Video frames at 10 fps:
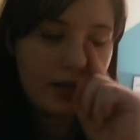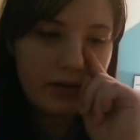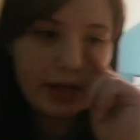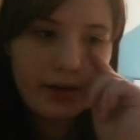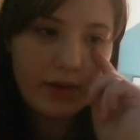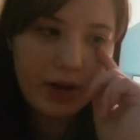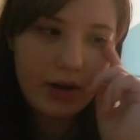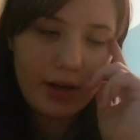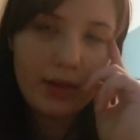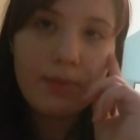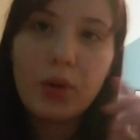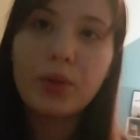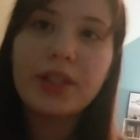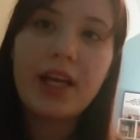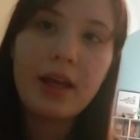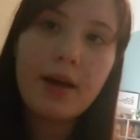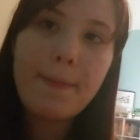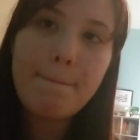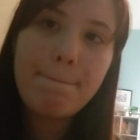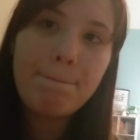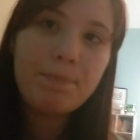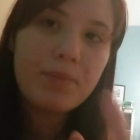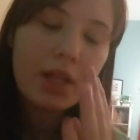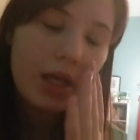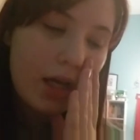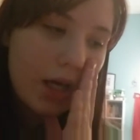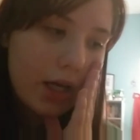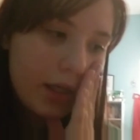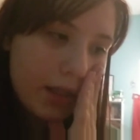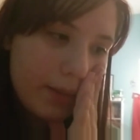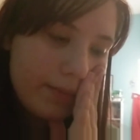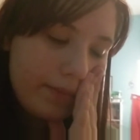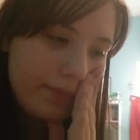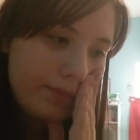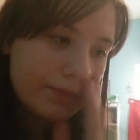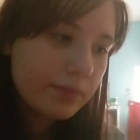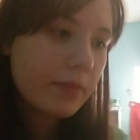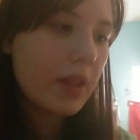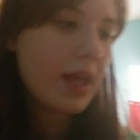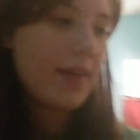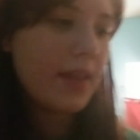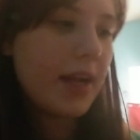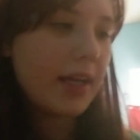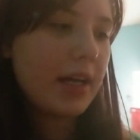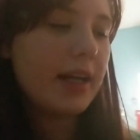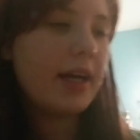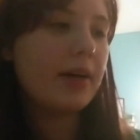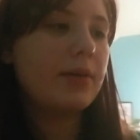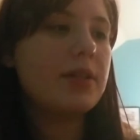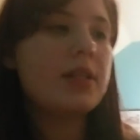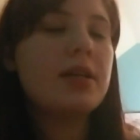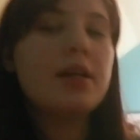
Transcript: trying to figure out the molding, and then I cut out